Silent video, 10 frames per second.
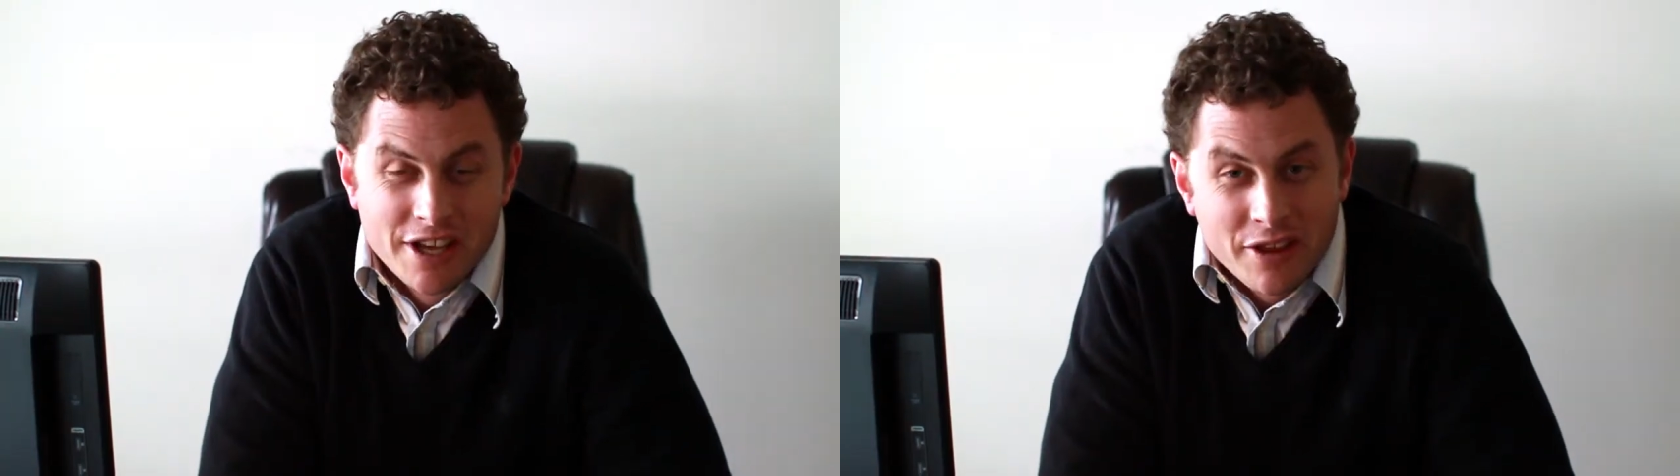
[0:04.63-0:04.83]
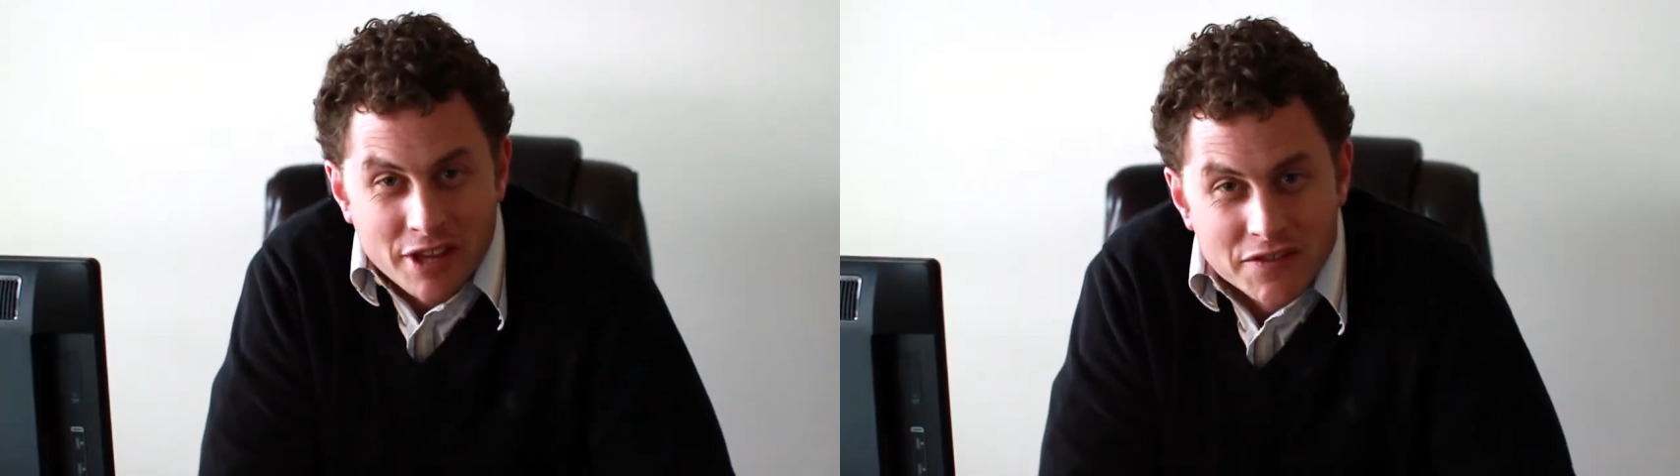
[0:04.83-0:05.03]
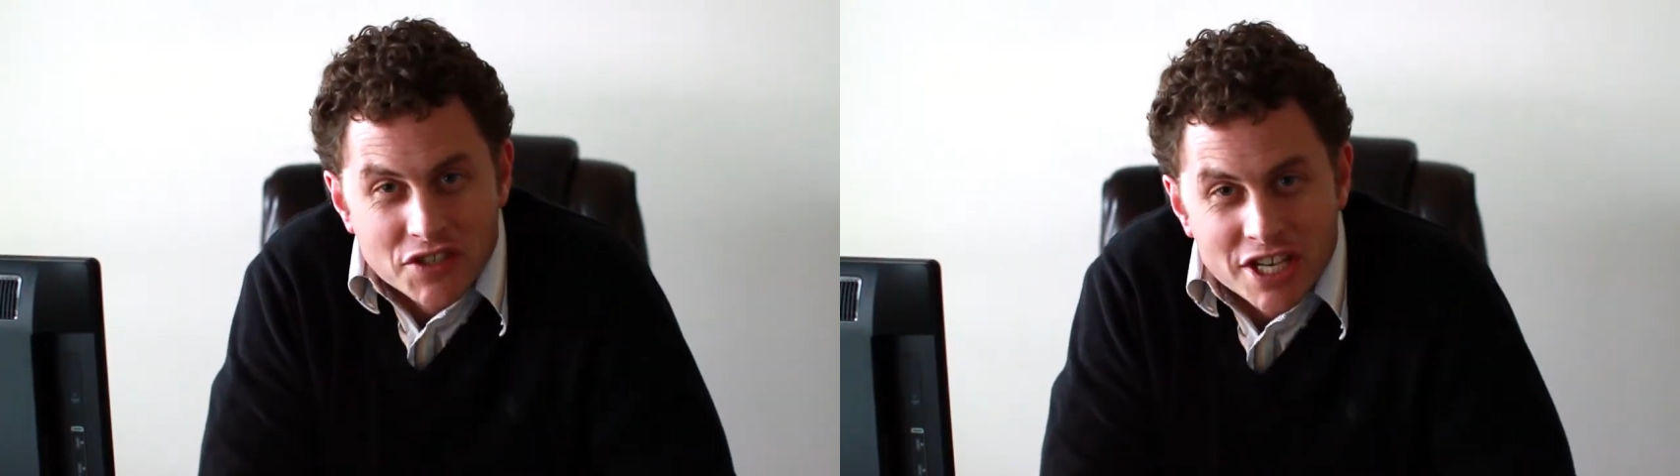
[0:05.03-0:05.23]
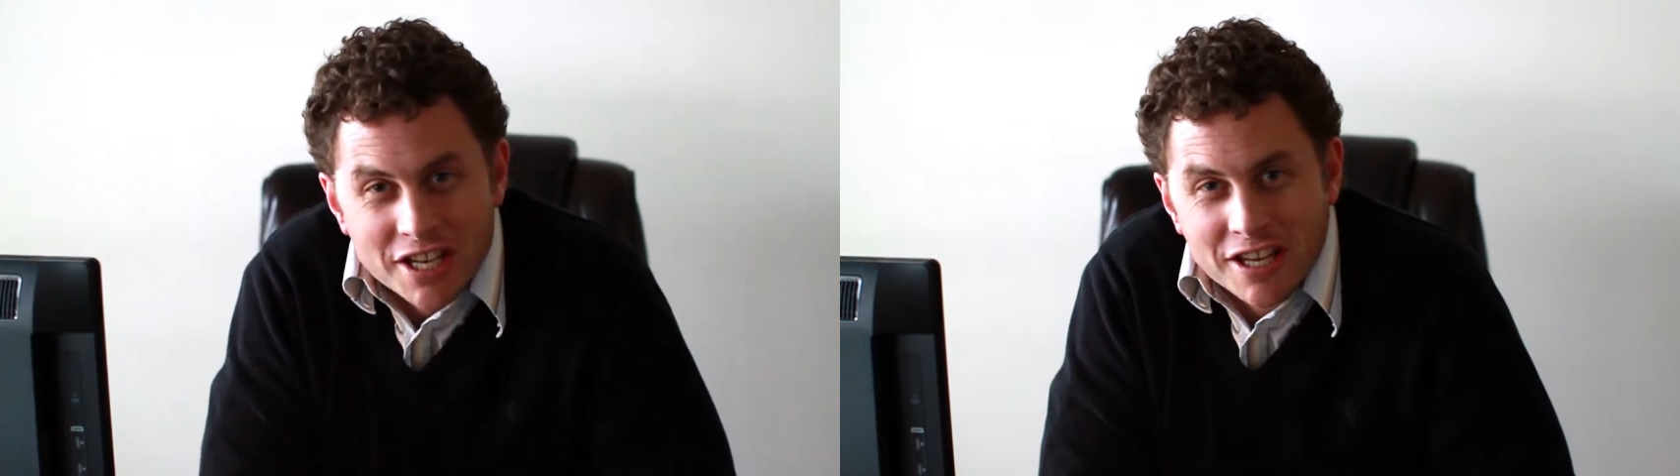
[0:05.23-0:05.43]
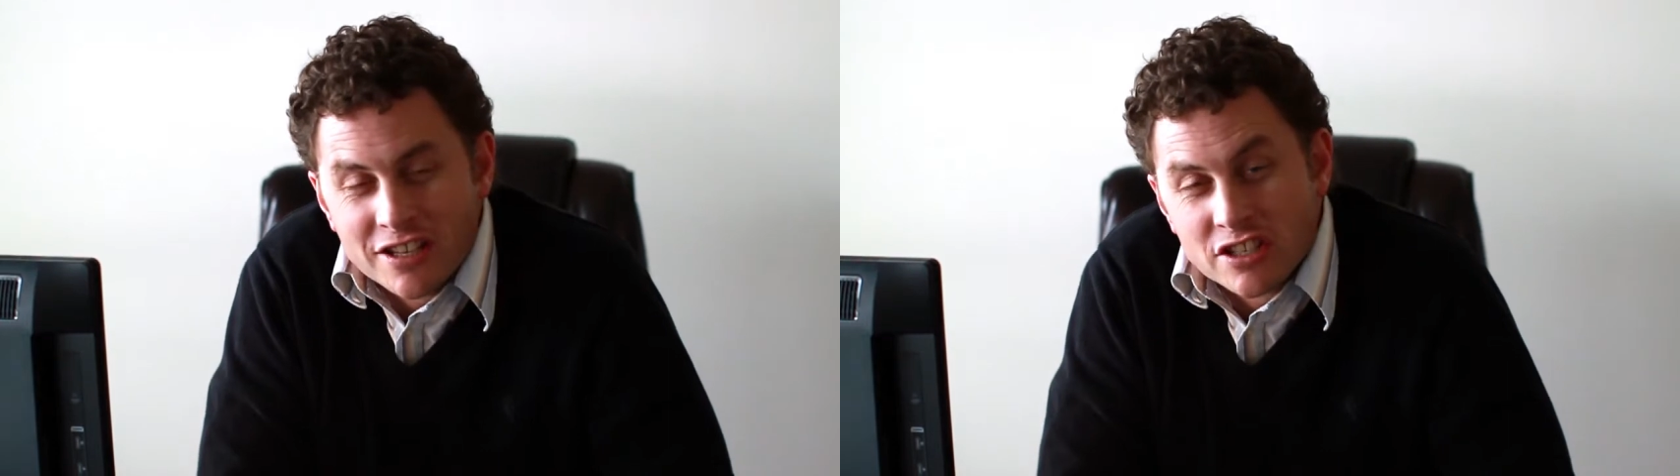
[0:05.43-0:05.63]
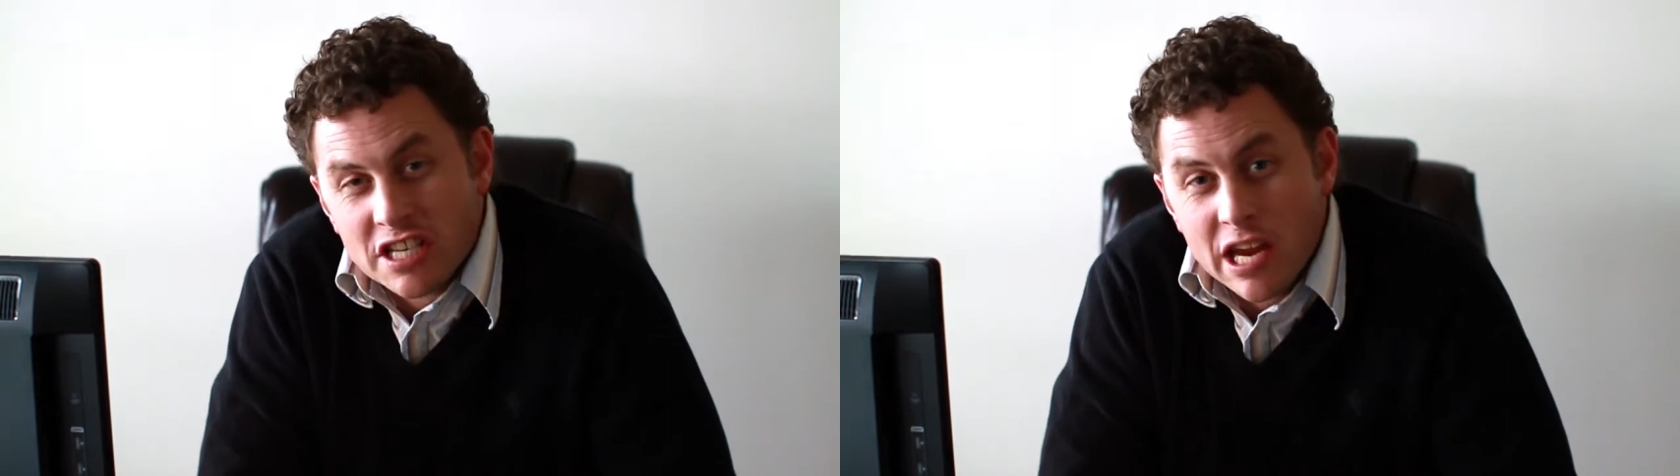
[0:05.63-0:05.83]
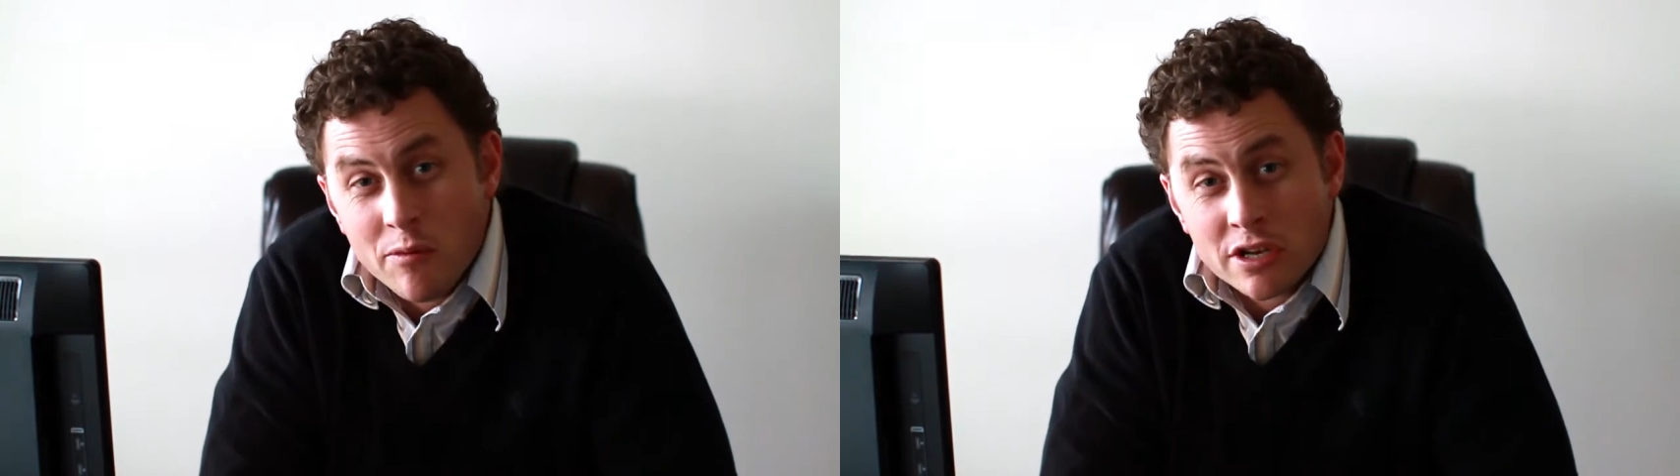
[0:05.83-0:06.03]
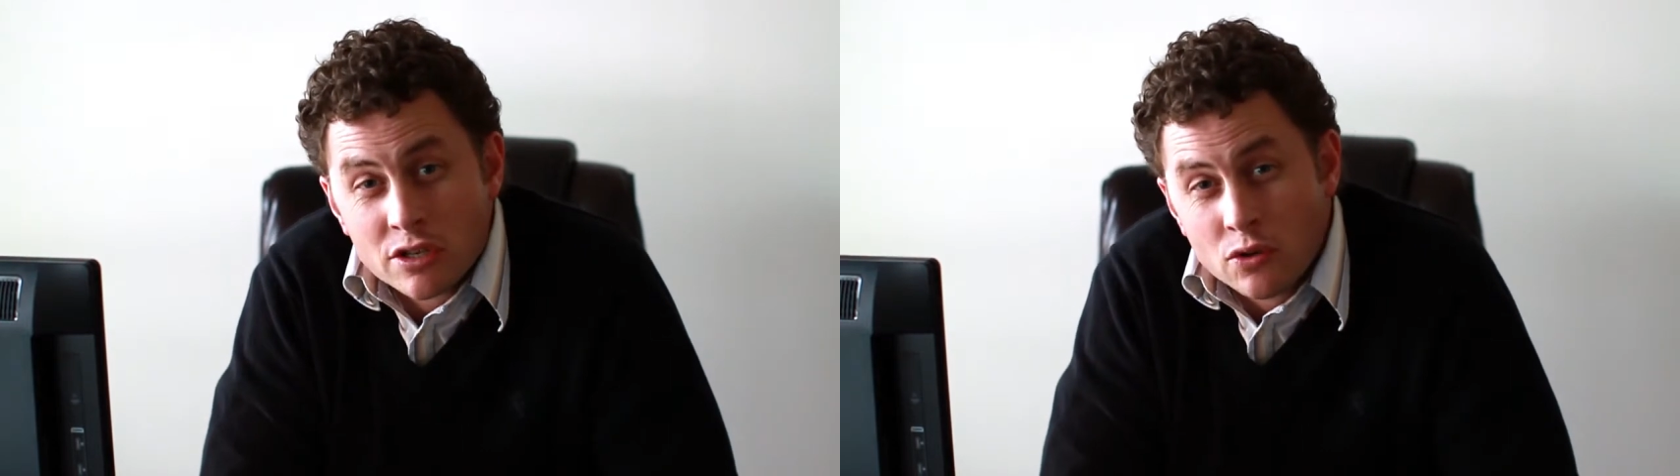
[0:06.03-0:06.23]
Thanks for checking in. Today
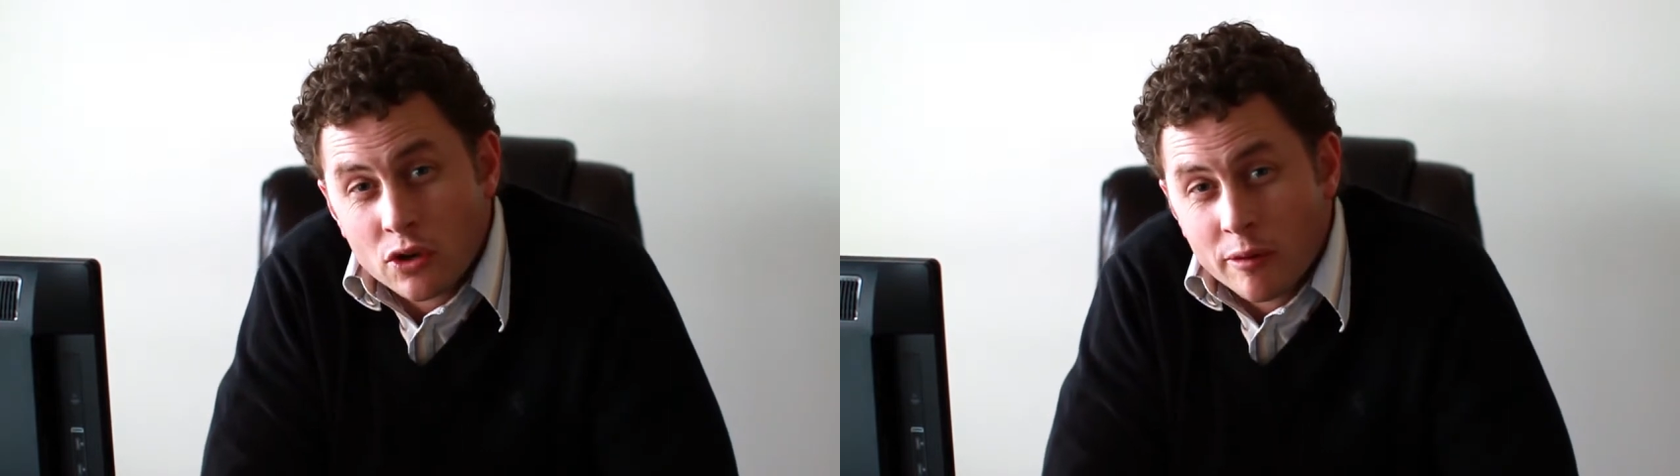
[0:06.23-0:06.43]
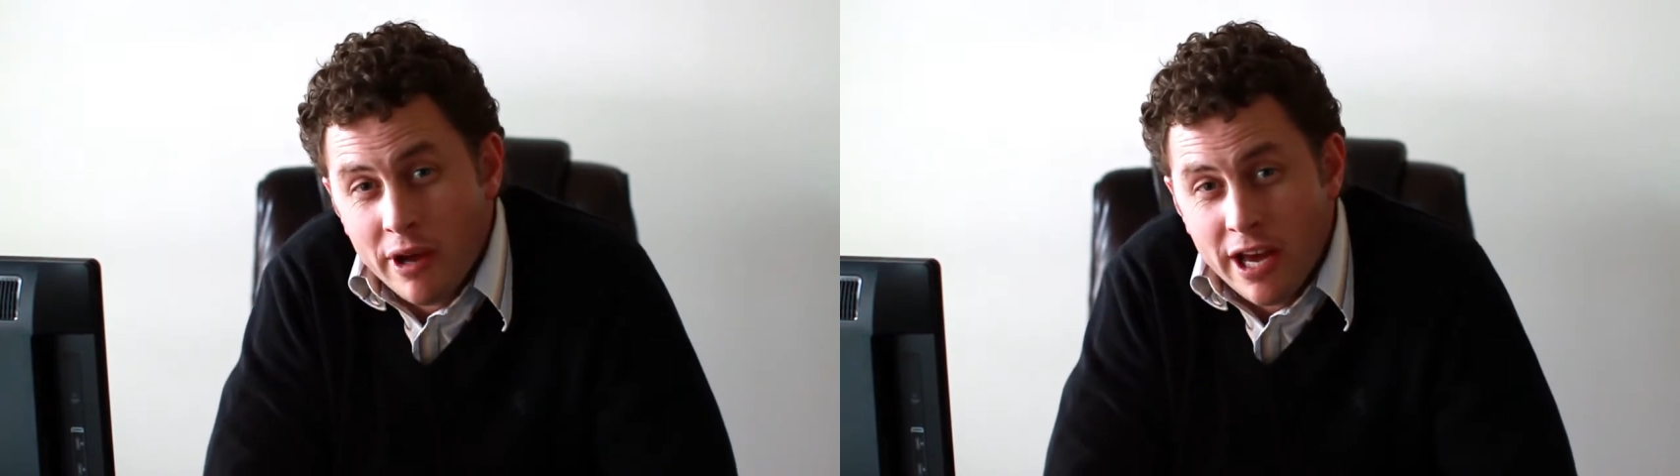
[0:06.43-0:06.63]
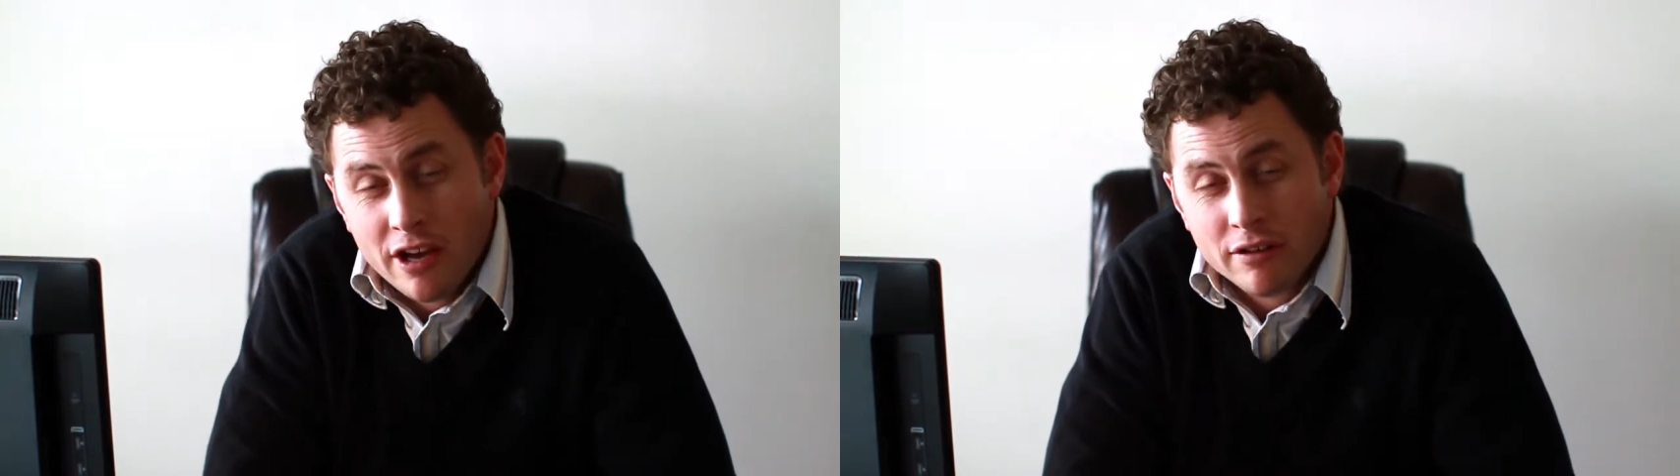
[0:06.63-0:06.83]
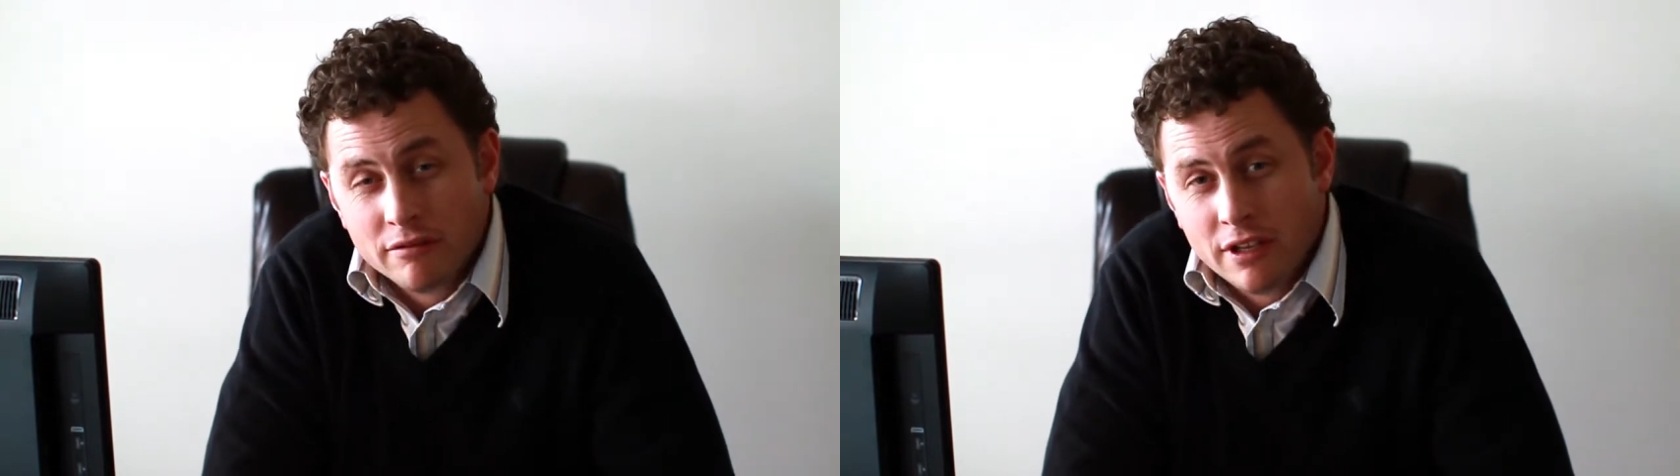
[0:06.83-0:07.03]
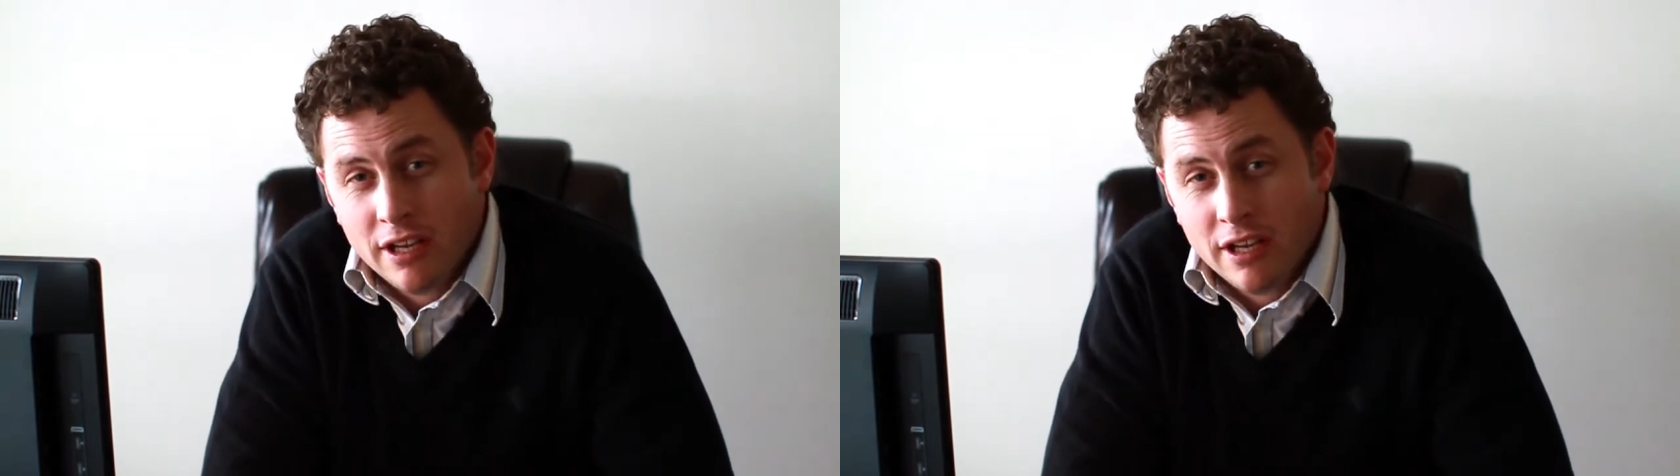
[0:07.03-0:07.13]
we're going to talk about